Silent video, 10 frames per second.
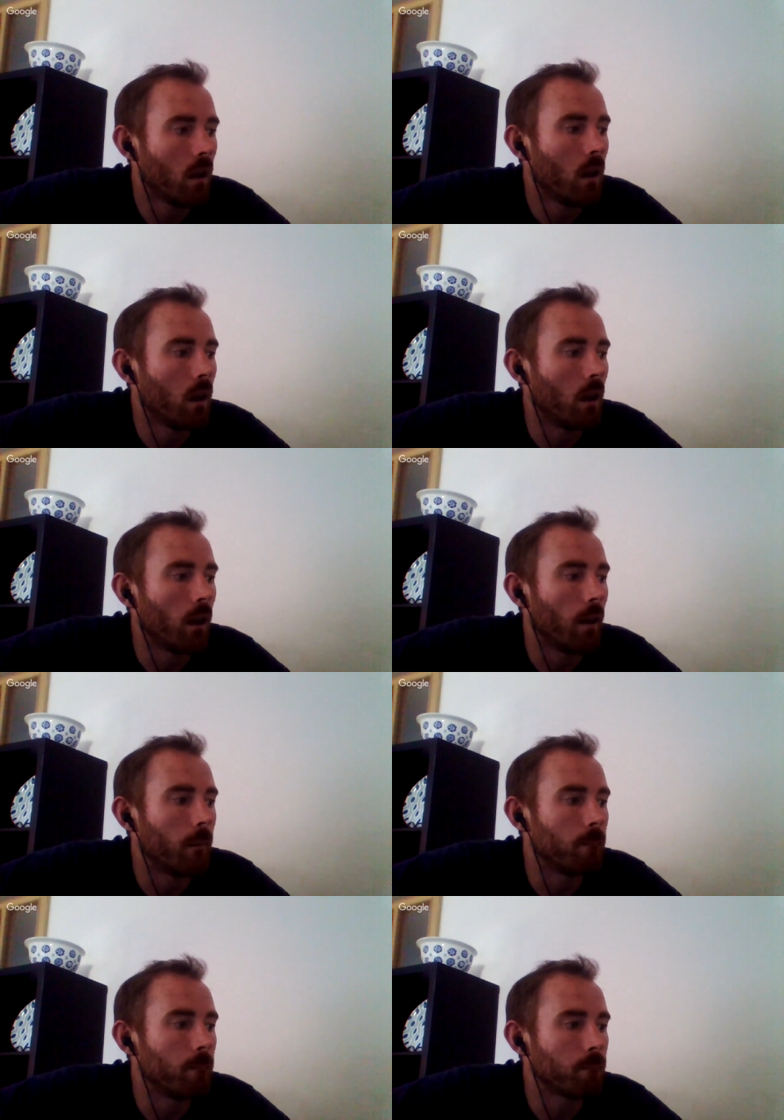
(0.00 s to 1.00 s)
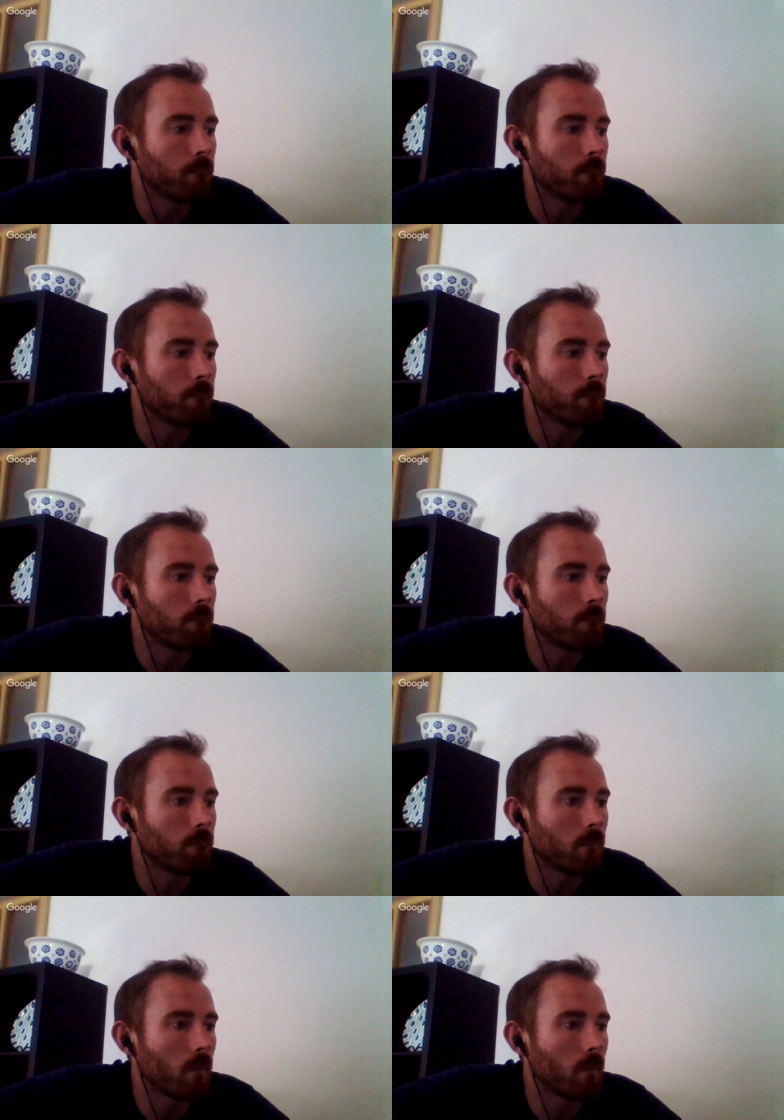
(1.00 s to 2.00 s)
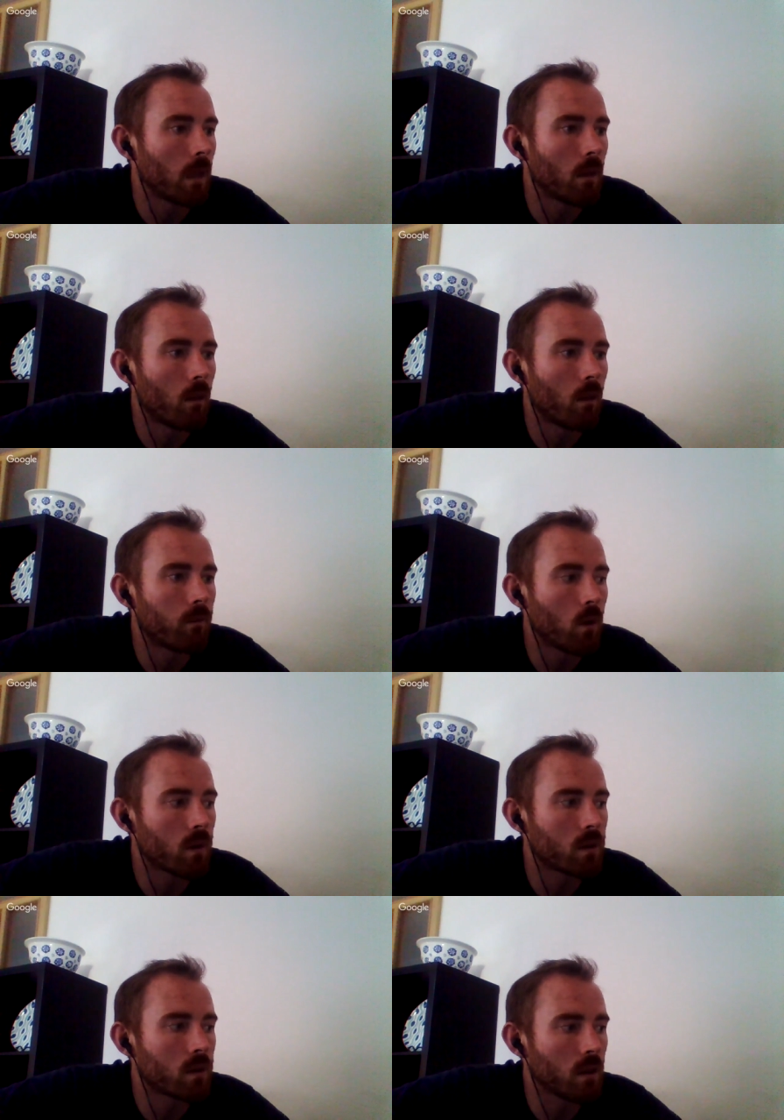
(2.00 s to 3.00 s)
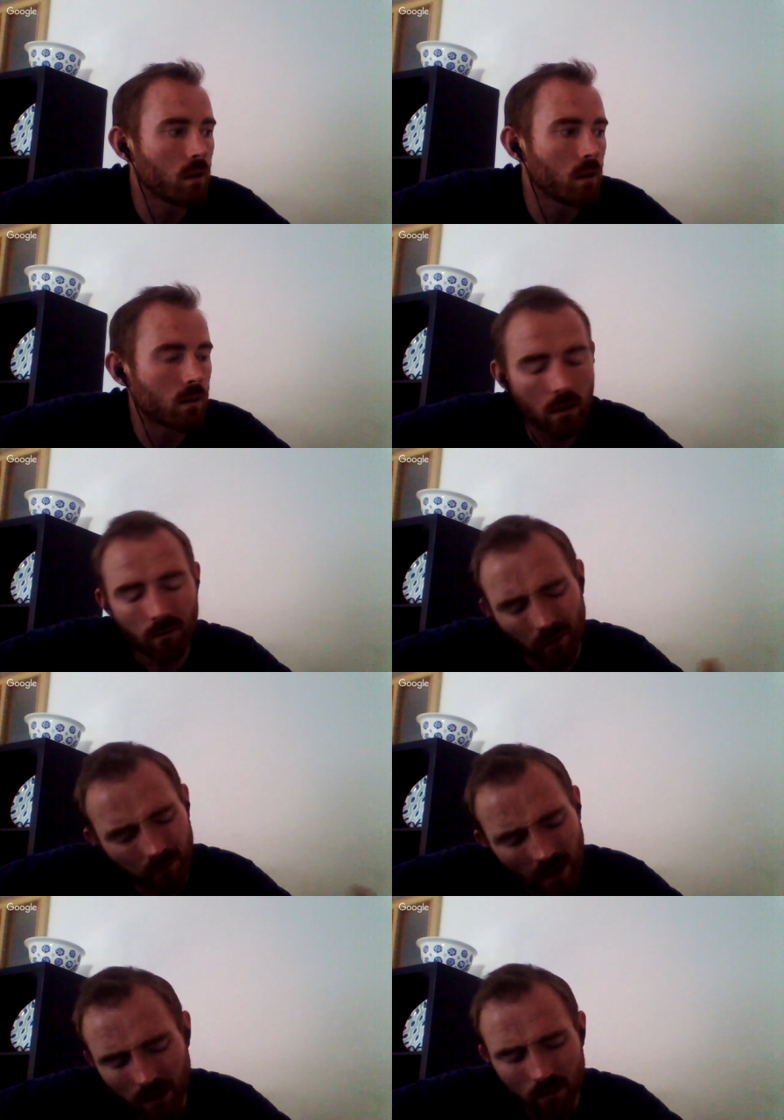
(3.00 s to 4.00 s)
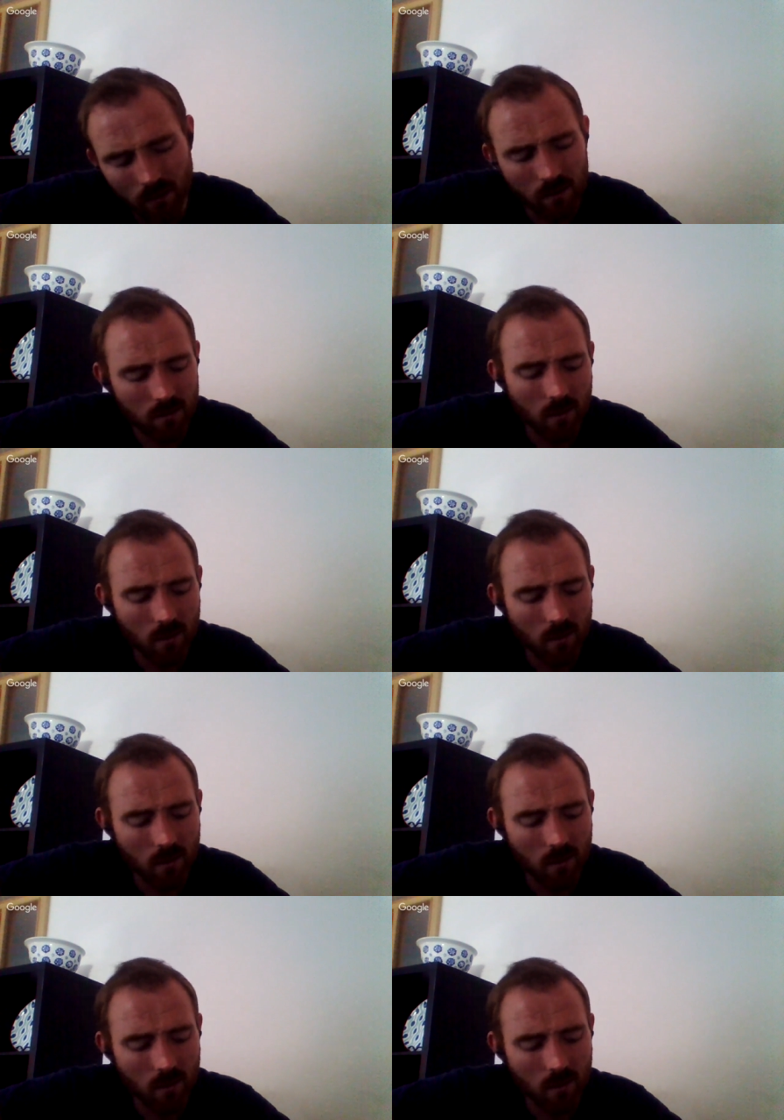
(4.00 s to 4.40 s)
Um, and the whole focus is, I mean, for flankers and stuff,